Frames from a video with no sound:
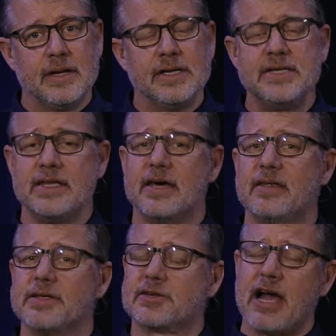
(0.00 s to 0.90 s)
See, the,
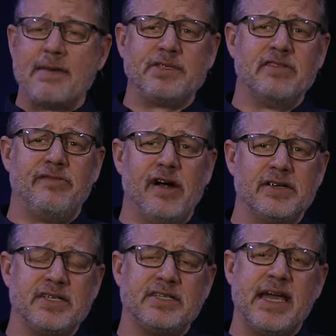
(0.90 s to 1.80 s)
the scribes and the
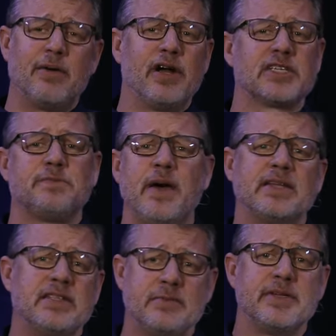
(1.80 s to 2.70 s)
Pharisees, they were
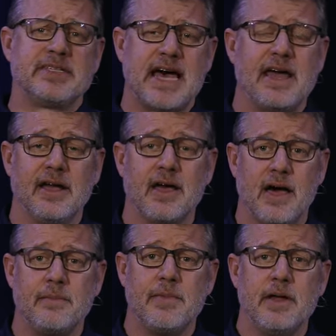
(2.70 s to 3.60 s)
expecting the Messiah to
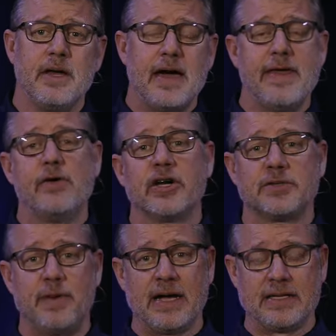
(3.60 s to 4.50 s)
come, and they were
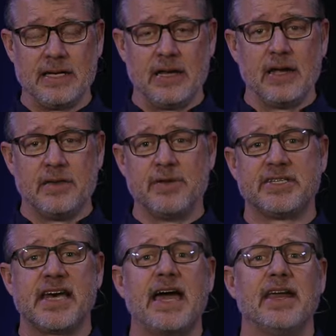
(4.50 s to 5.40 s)
expecting the
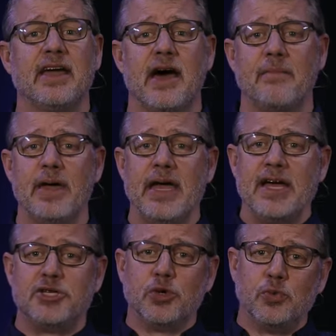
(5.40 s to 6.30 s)
Messiah to come
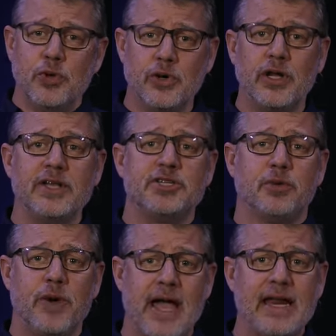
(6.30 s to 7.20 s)
and to rule and
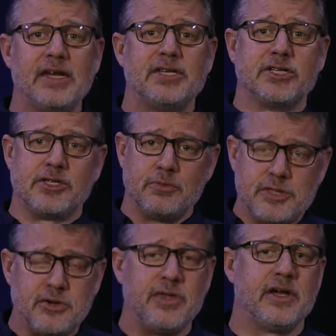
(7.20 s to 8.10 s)
to reign and to
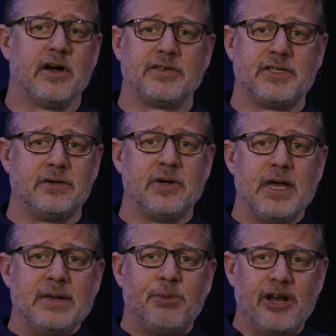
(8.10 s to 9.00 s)
subdue the earth, to
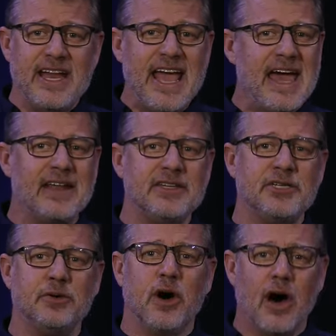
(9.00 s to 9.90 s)
put an end
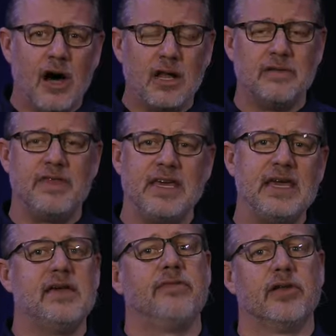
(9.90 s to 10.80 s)
to all of the
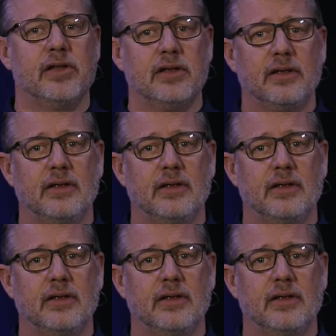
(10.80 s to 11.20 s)
evil.